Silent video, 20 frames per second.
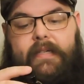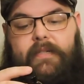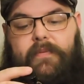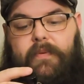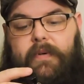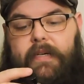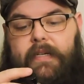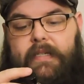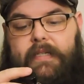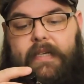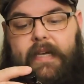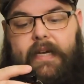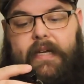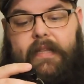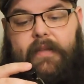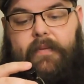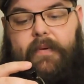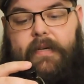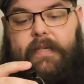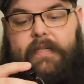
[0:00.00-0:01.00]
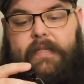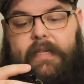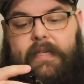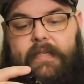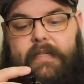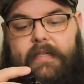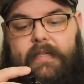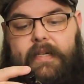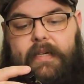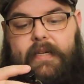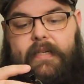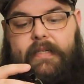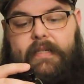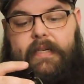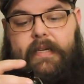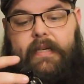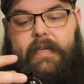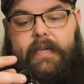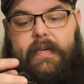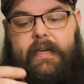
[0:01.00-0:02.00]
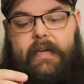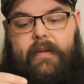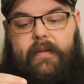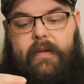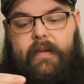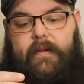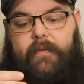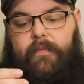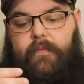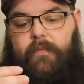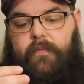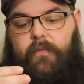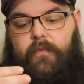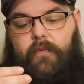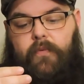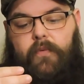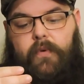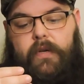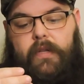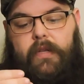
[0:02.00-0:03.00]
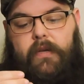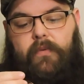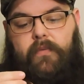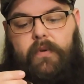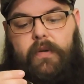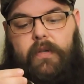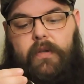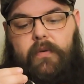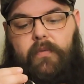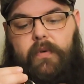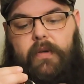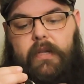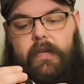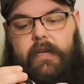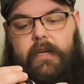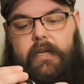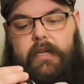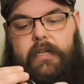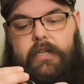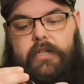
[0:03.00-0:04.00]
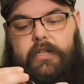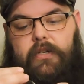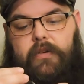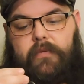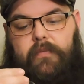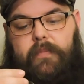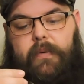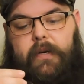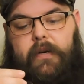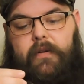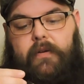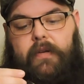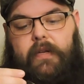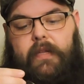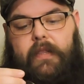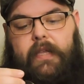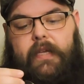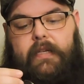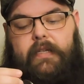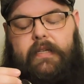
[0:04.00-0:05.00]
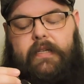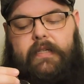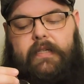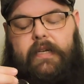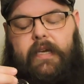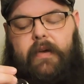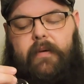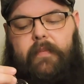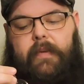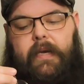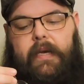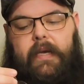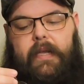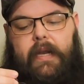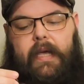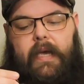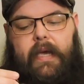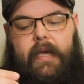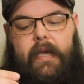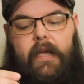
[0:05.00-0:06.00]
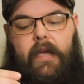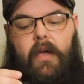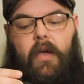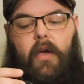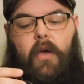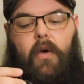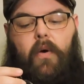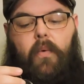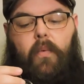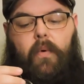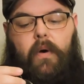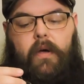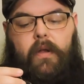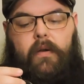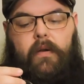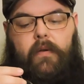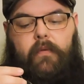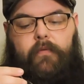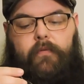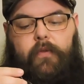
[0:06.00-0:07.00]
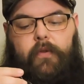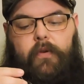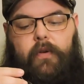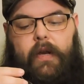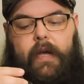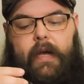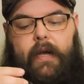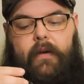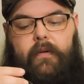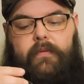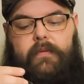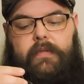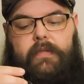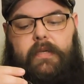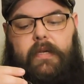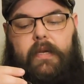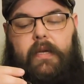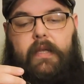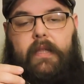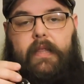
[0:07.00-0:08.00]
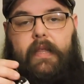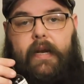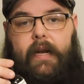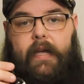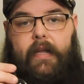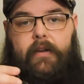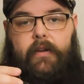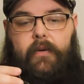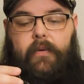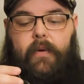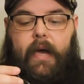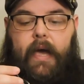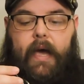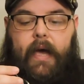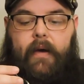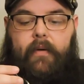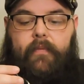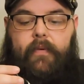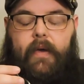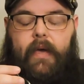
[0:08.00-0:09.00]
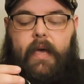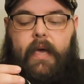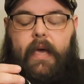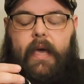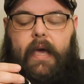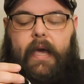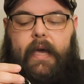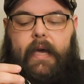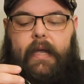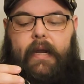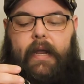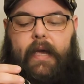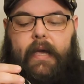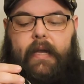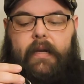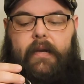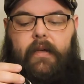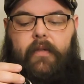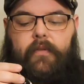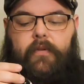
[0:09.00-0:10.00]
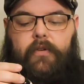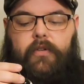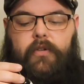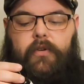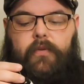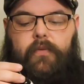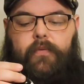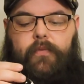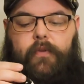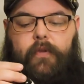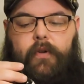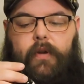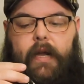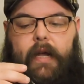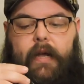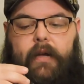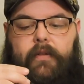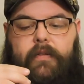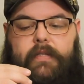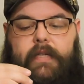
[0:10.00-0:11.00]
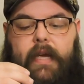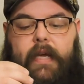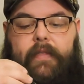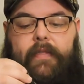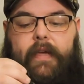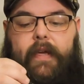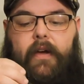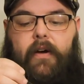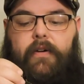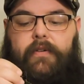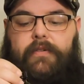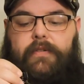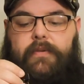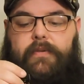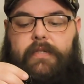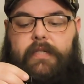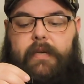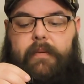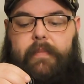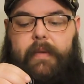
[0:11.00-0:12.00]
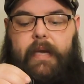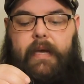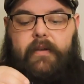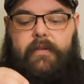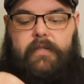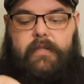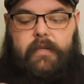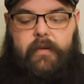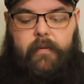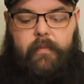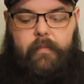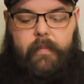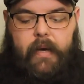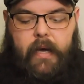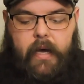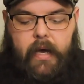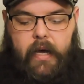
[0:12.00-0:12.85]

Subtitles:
what exactly what it says it does. It really, really, really conditioned your beard. Now they does come in a 1 fluid ounce that I do have, and another 2 fluid ounce. And they also sent me out some